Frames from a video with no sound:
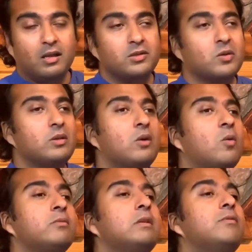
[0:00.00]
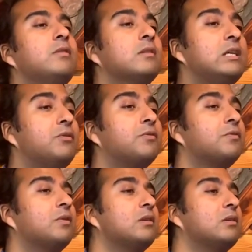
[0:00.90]
And so the only
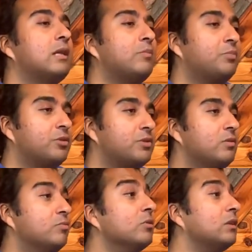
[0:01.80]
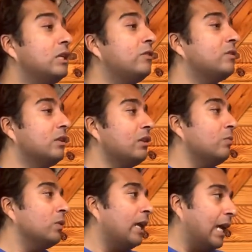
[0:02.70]
relief that person believes that
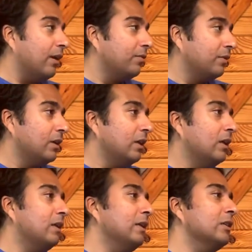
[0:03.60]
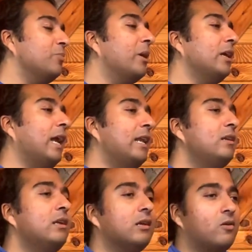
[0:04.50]
they will have is by
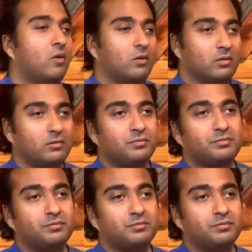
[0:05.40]
ending it all.